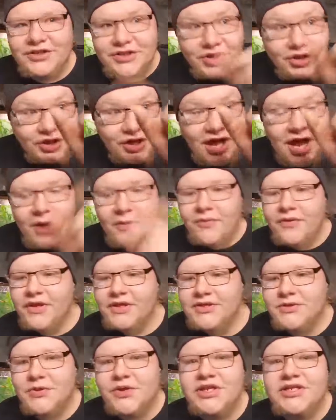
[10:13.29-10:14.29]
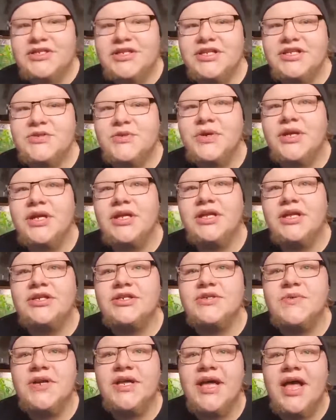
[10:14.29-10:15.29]
that are now in the 20
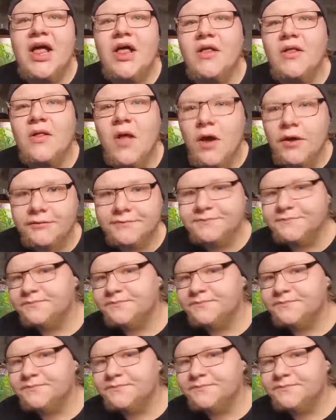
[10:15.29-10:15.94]
gallon long.